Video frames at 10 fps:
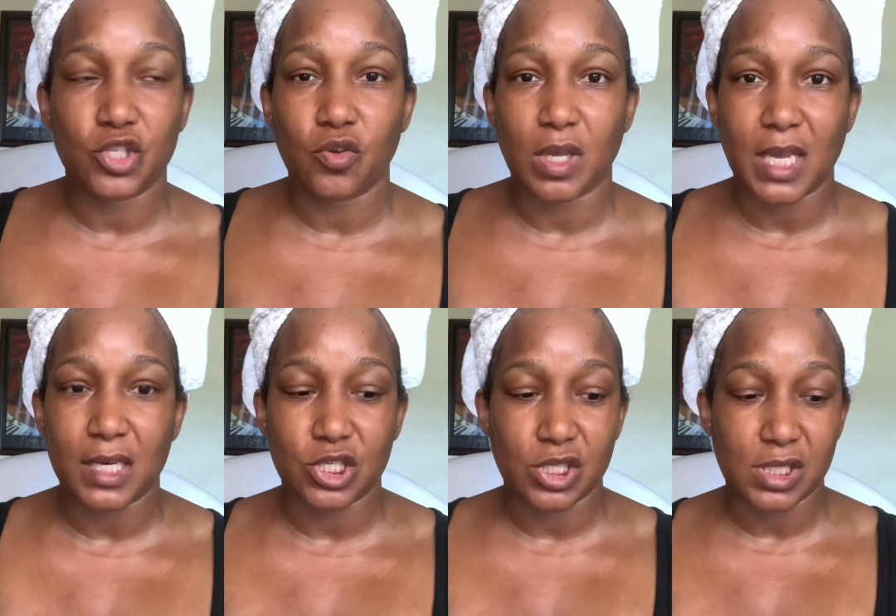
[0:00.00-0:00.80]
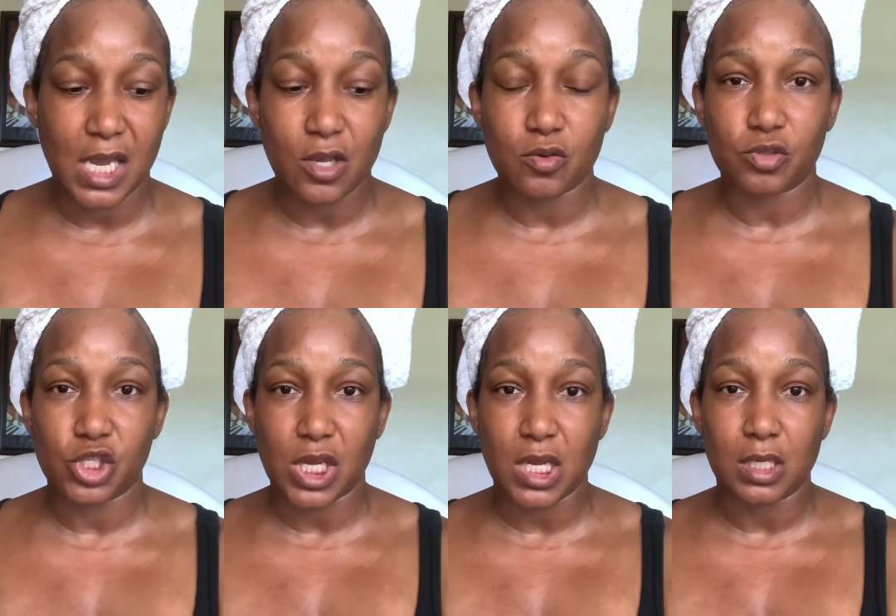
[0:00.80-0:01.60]
you can get a single
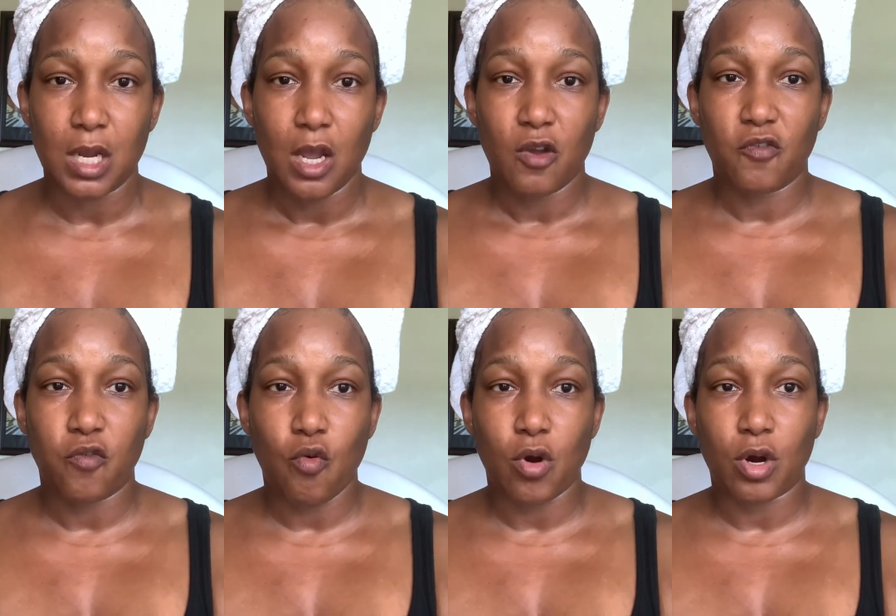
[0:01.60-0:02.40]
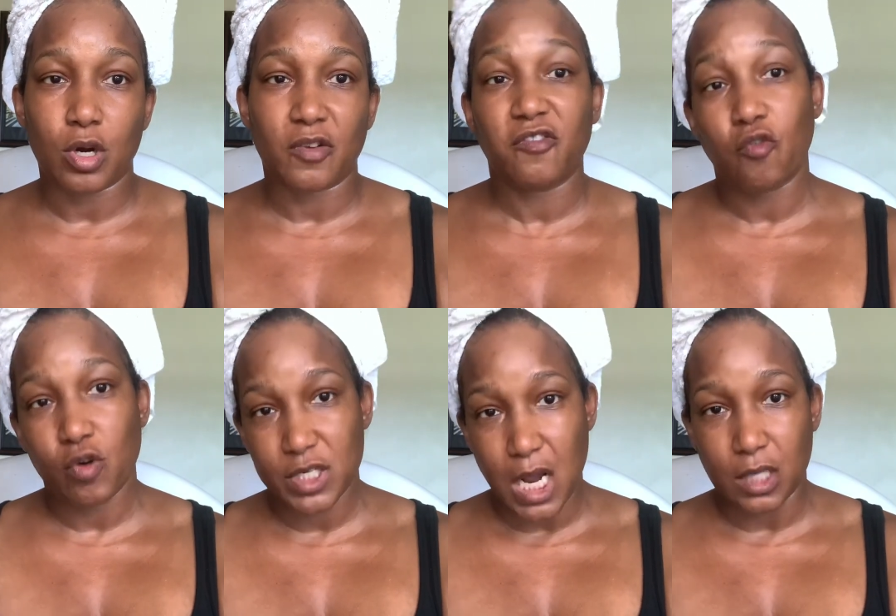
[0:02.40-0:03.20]
sheet for four
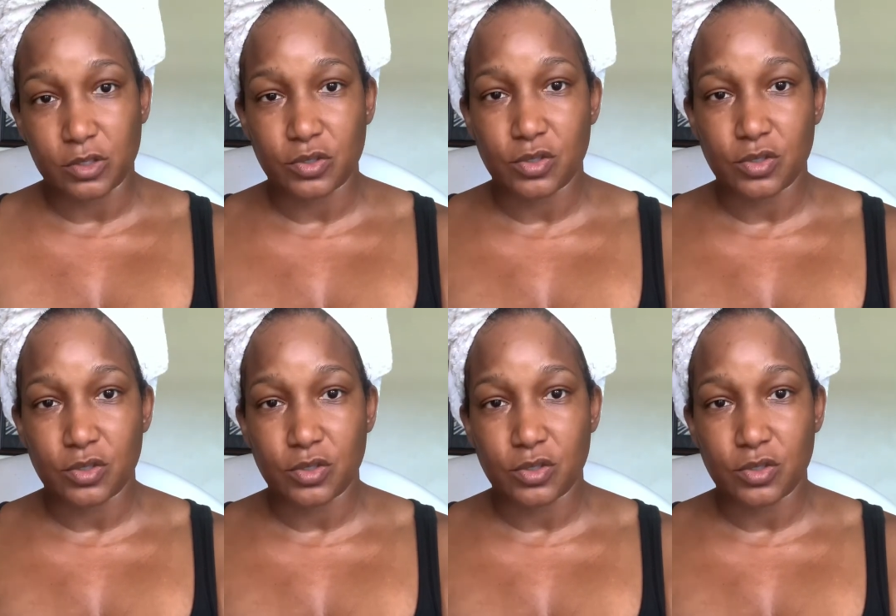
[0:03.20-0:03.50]
dollars.